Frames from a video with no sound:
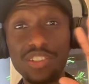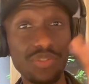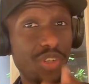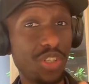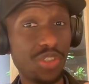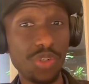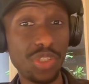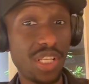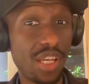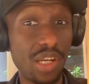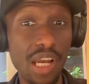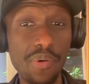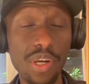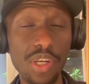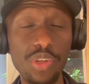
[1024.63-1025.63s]
screenshots like
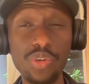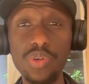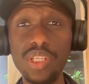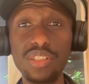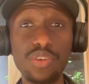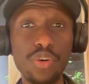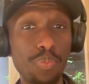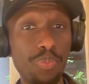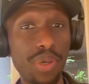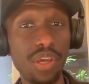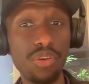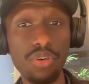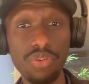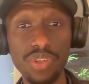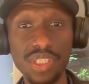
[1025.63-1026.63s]
how I do it, compare
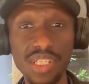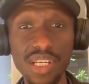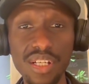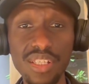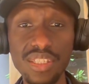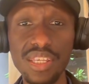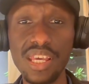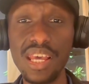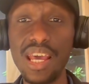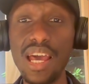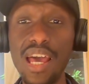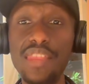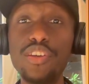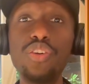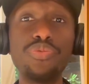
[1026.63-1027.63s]
your results.
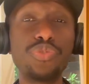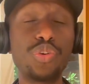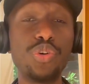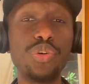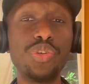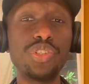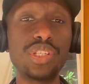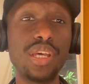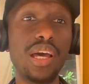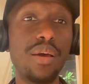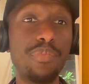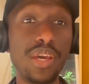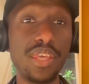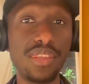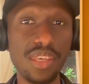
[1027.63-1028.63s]
And then of course,
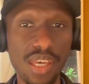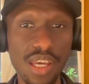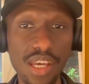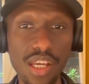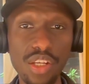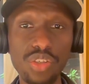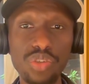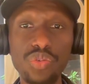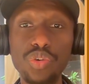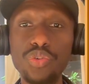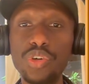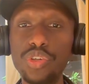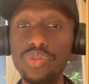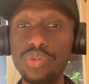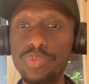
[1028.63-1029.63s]
by the end, you're
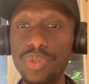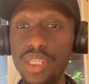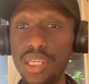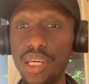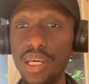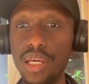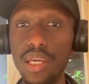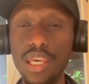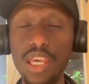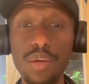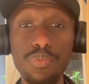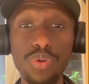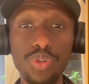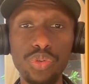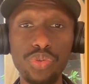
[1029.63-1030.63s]
going to be
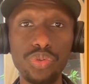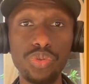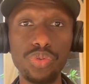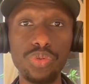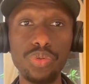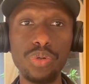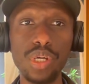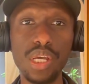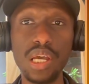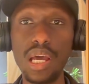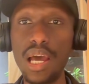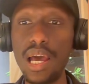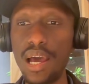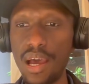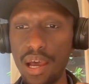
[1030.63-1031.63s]
able to
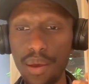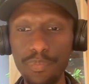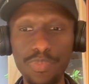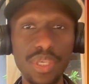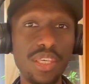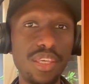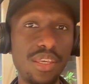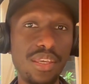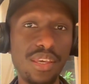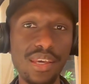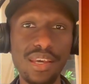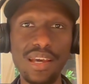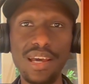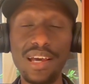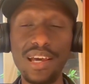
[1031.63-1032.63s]
be
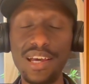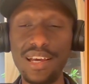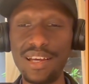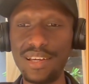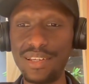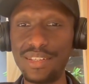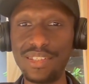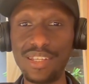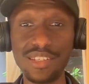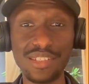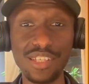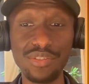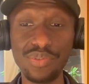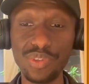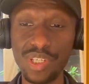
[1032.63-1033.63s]

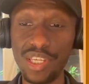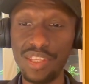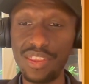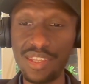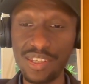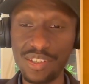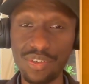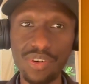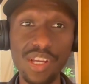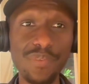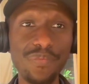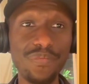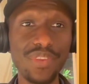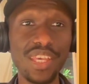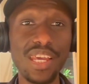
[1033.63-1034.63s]
successful in this. All
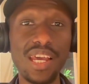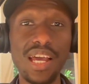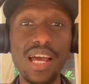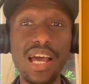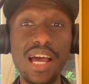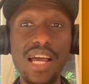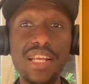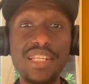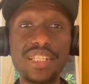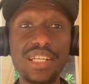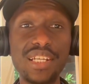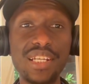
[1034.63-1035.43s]
right. And